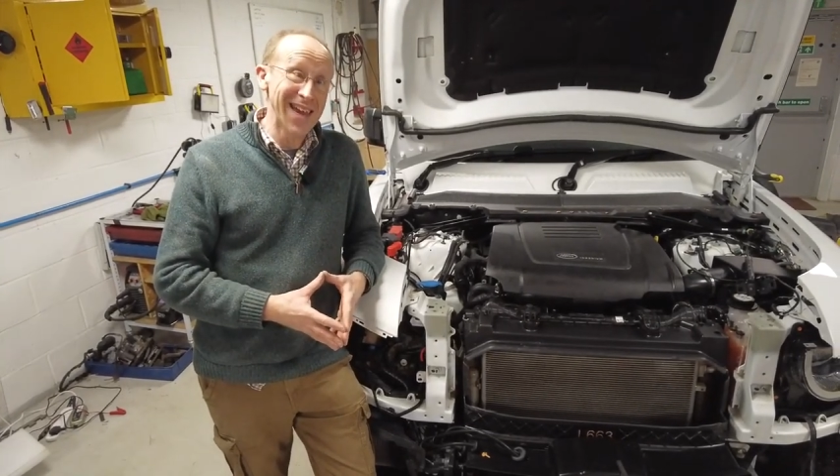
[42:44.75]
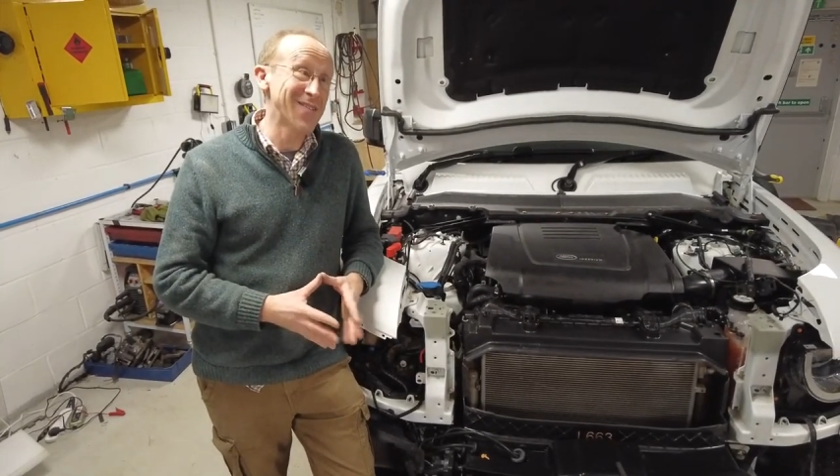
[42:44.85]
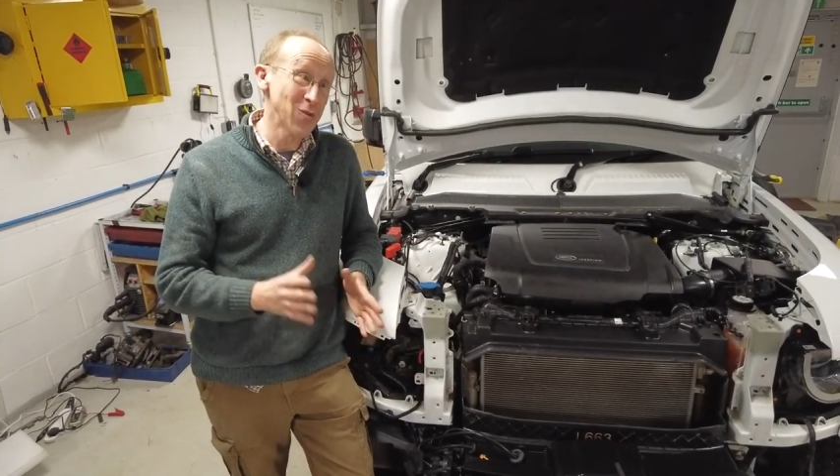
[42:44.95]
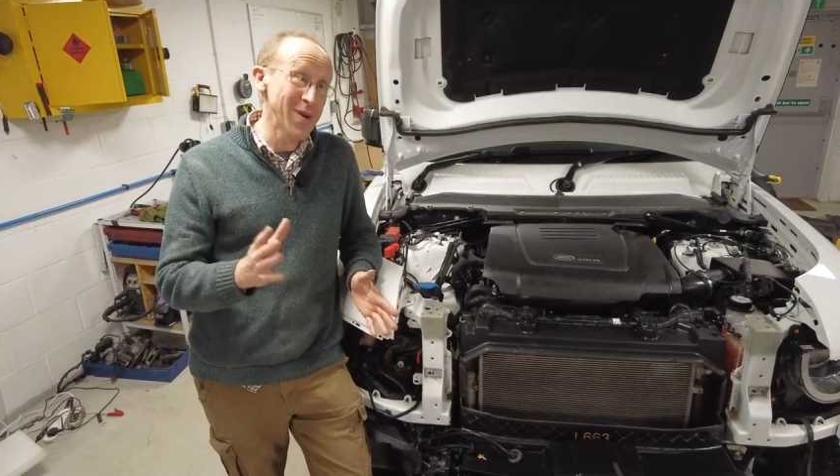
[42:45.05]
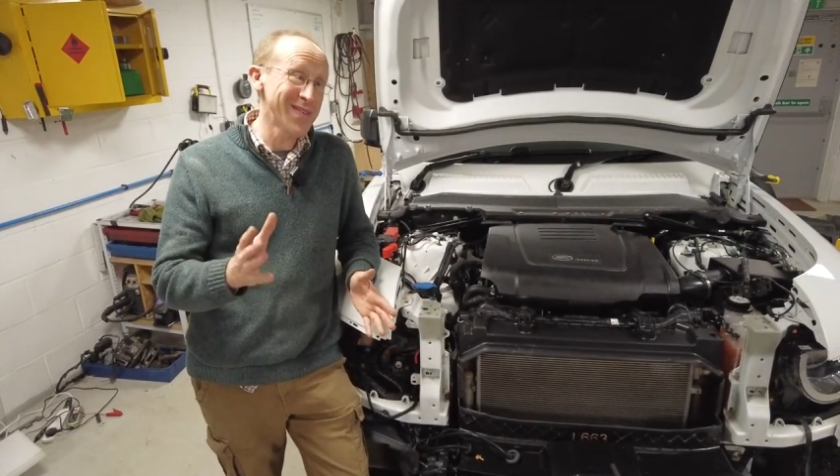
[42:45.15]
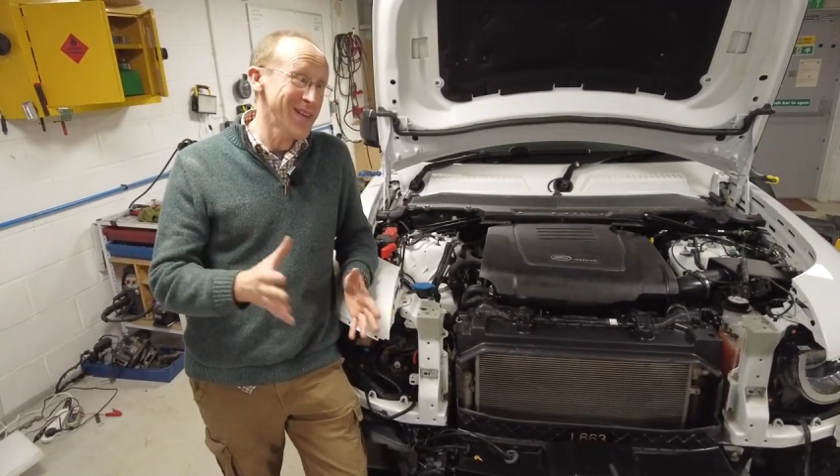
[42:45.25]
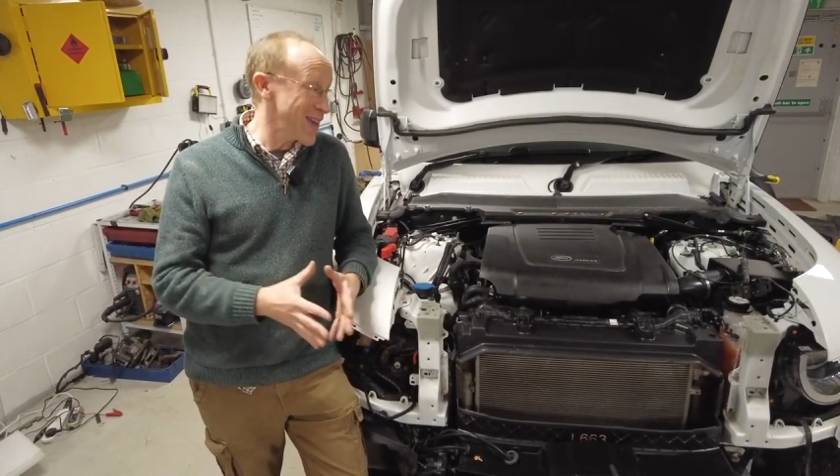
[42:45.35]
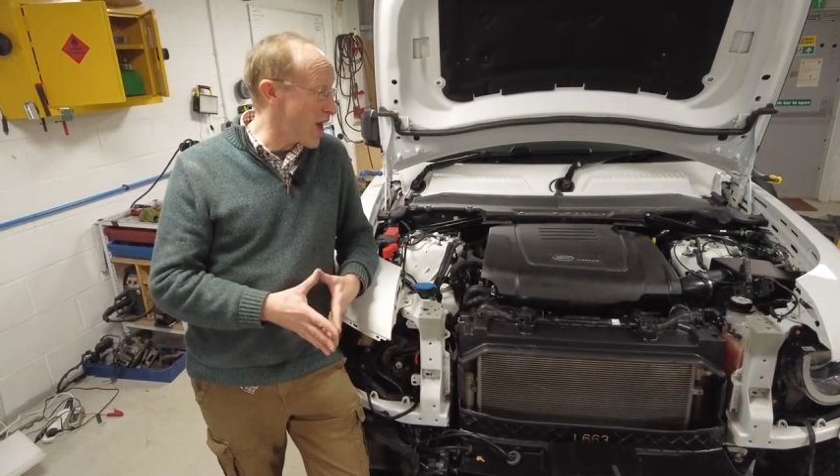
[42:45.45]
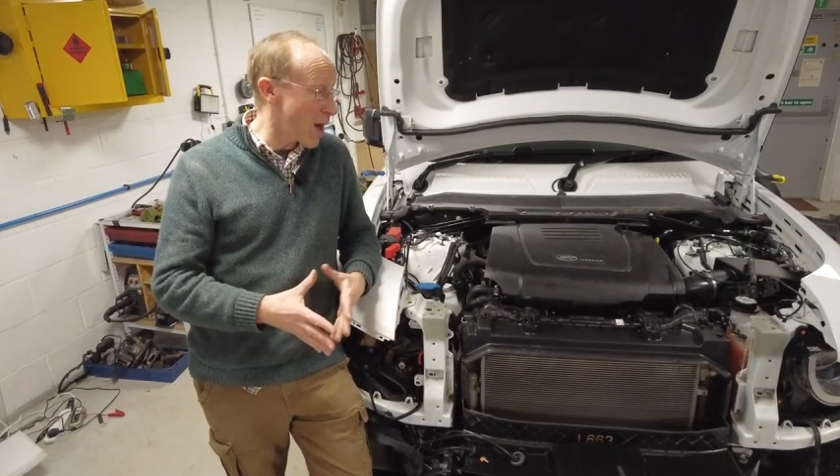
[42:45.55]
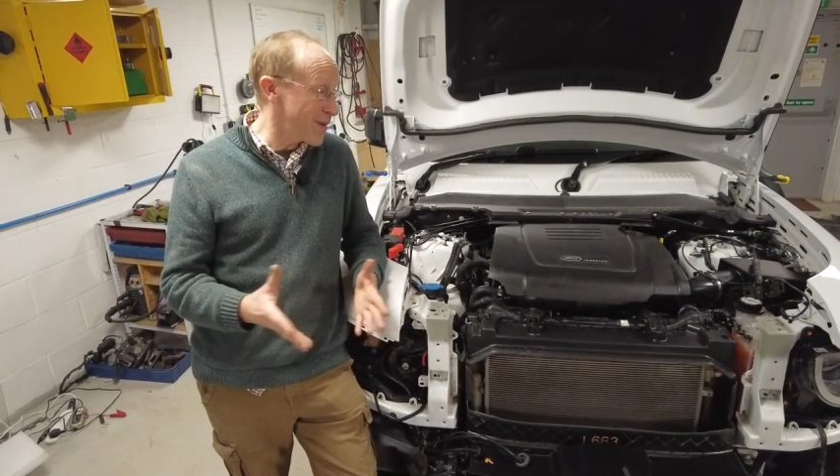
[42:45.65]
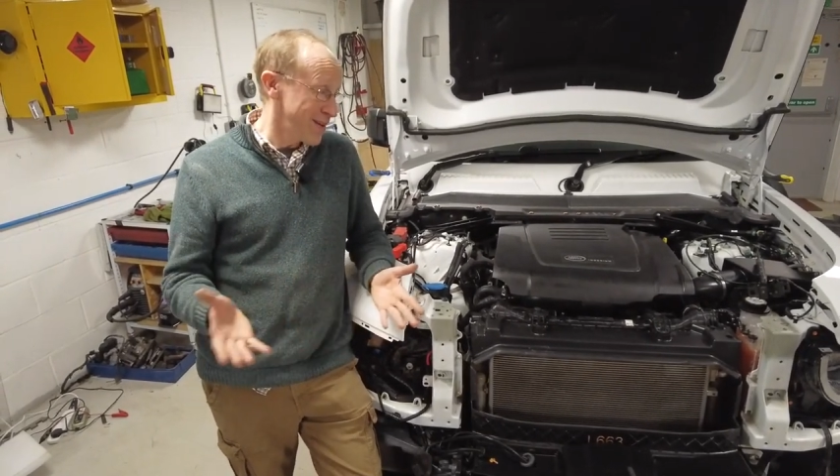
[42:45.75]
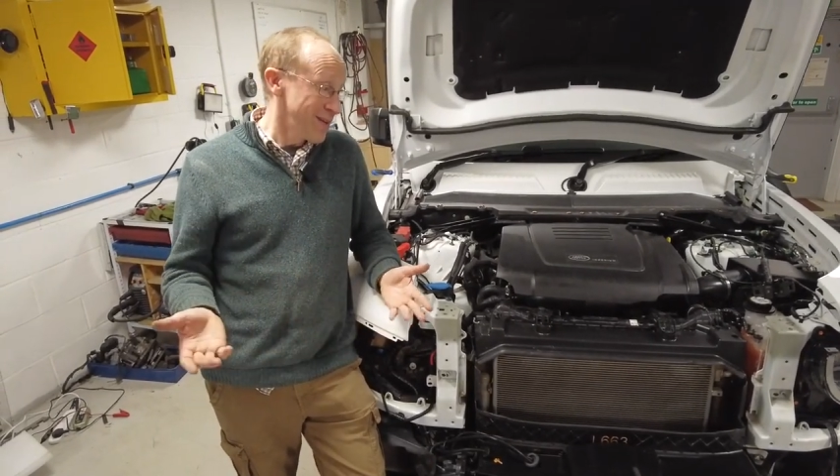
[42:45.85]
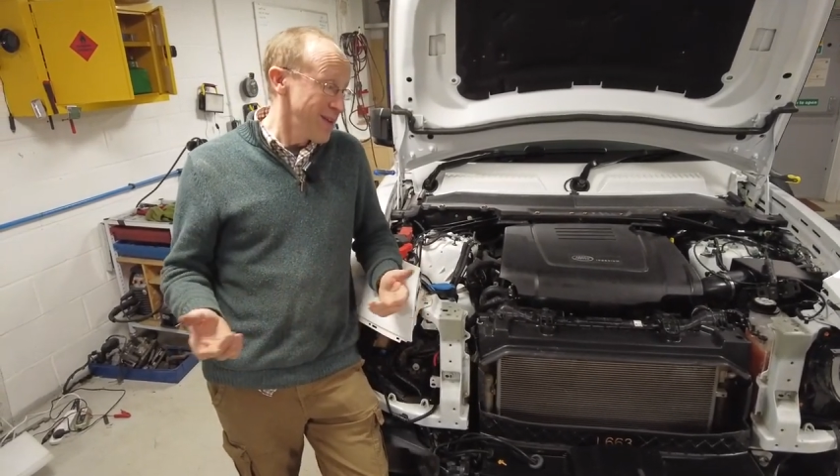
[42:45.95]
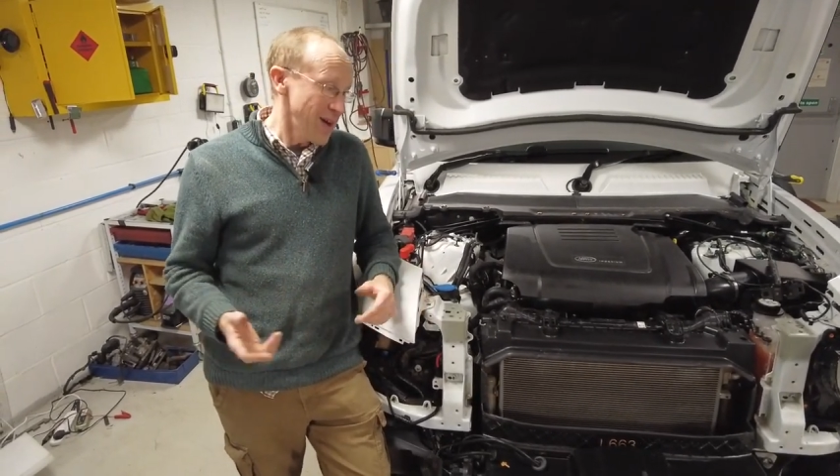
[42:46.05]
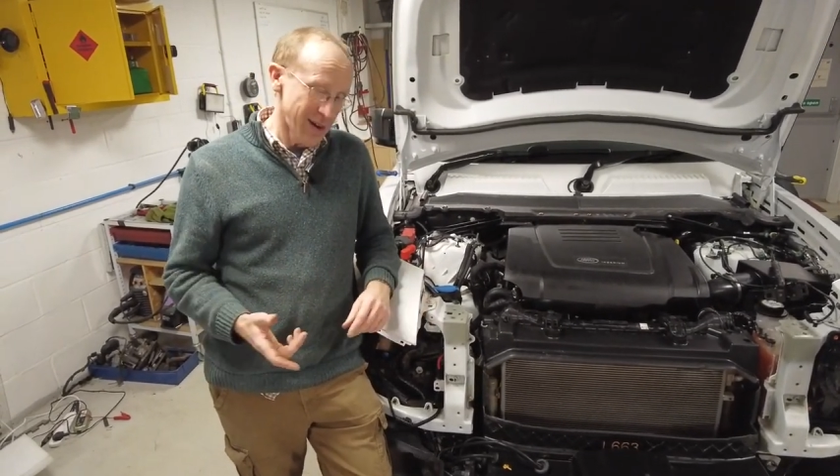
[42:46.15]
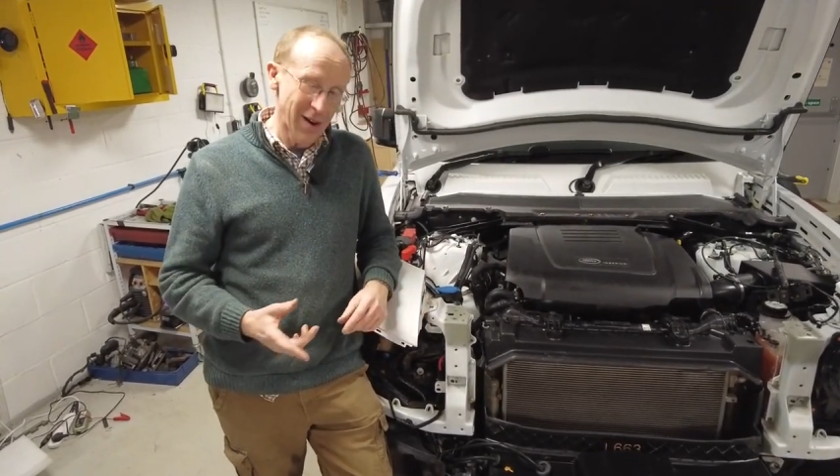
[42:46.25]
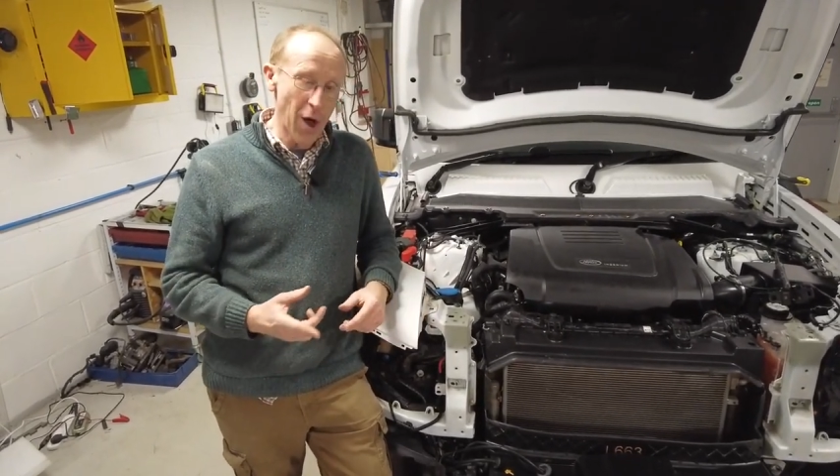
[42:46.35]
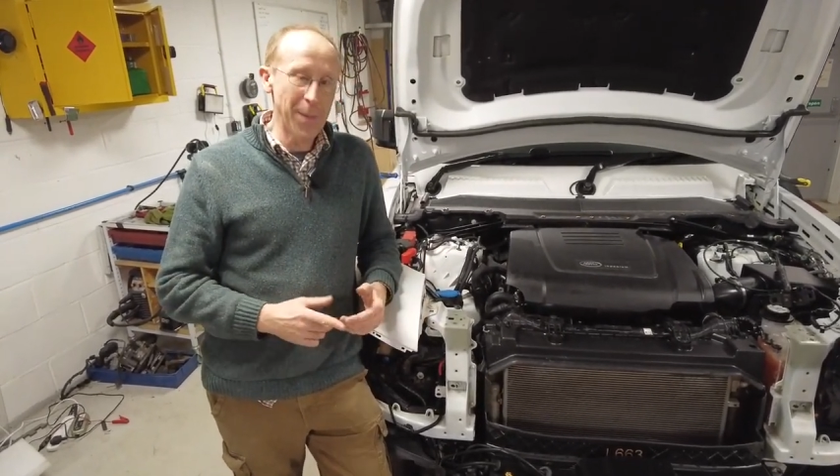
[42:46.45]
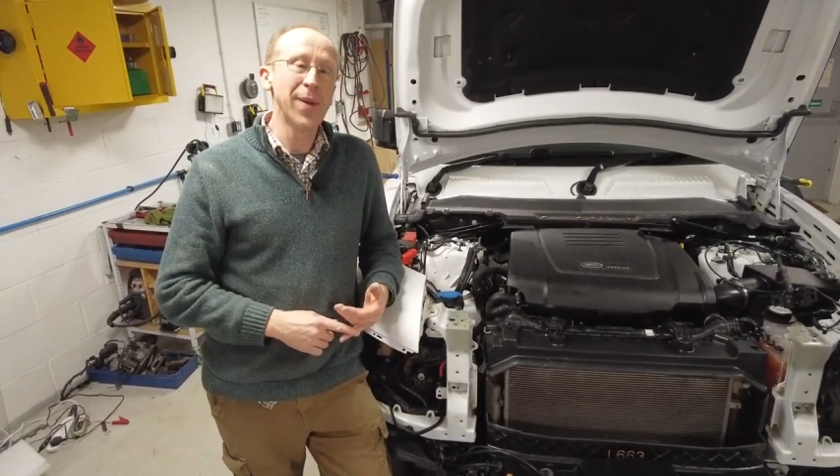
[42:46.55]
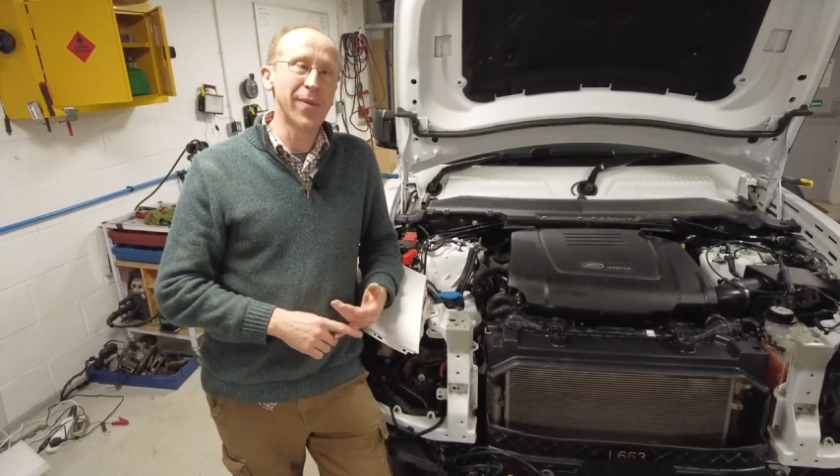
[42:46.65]
It's almost like, yeah, I mean, and a
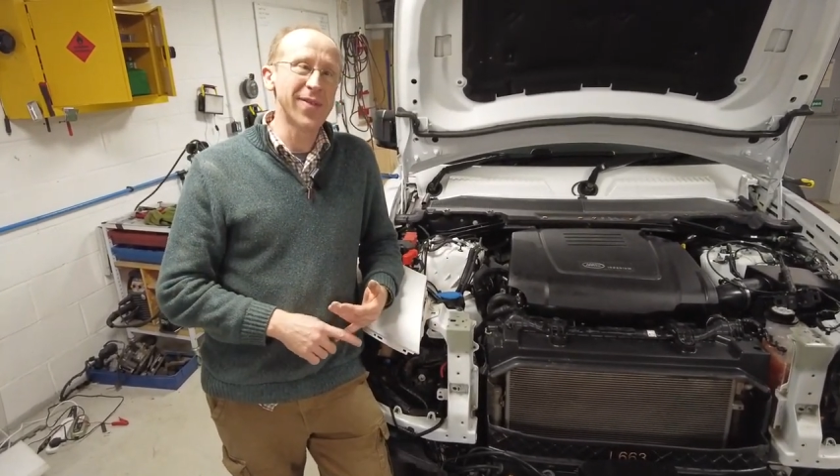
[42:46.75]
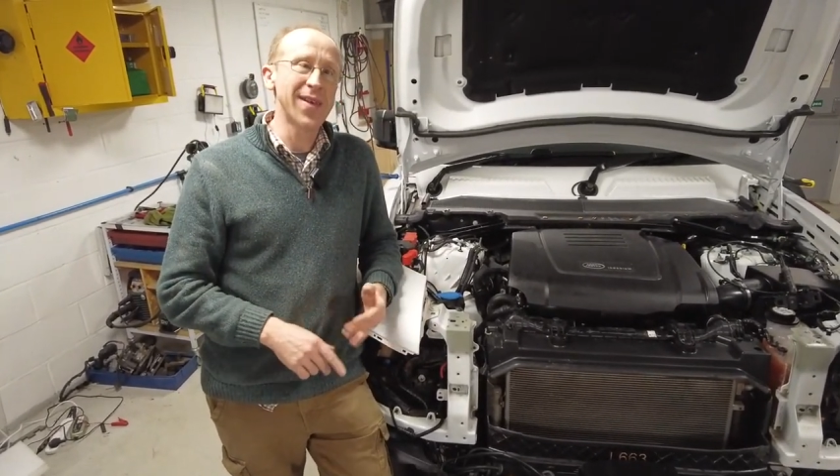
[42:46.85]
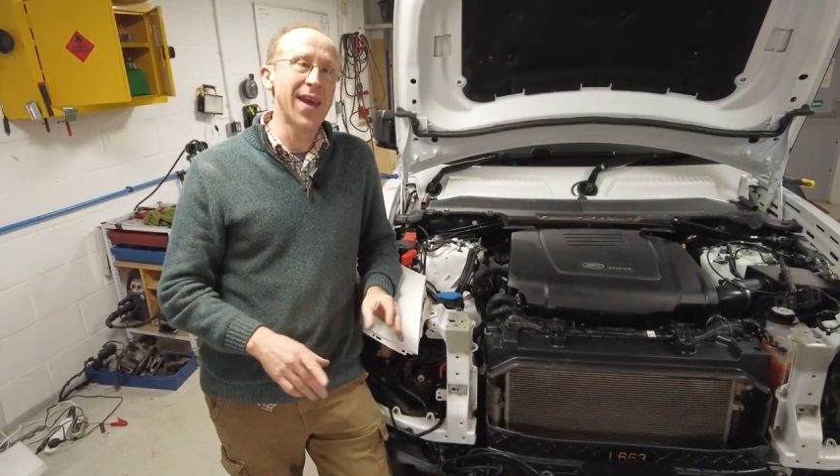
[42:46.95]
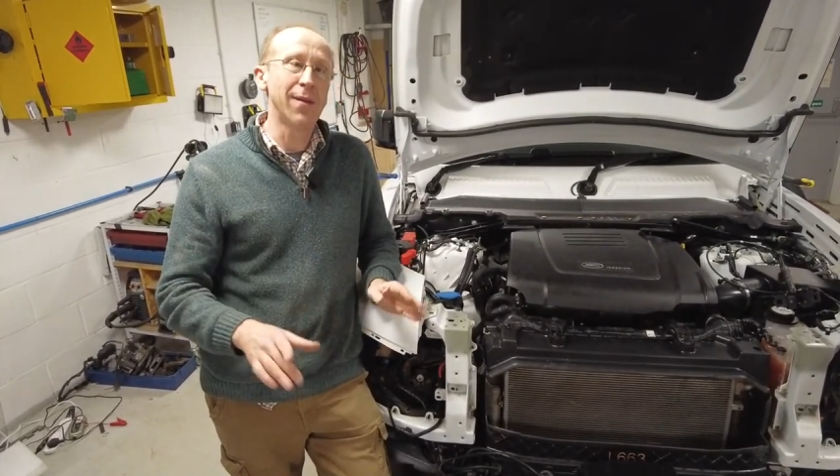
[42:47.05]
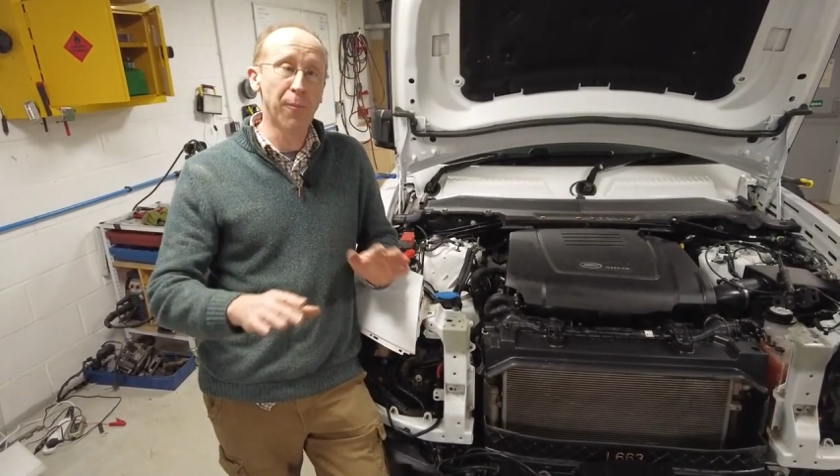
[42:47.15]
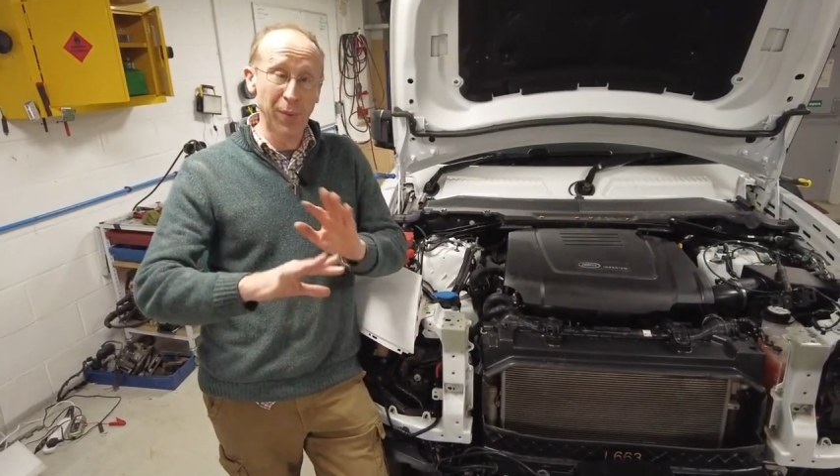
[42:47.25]
lot of people are saying,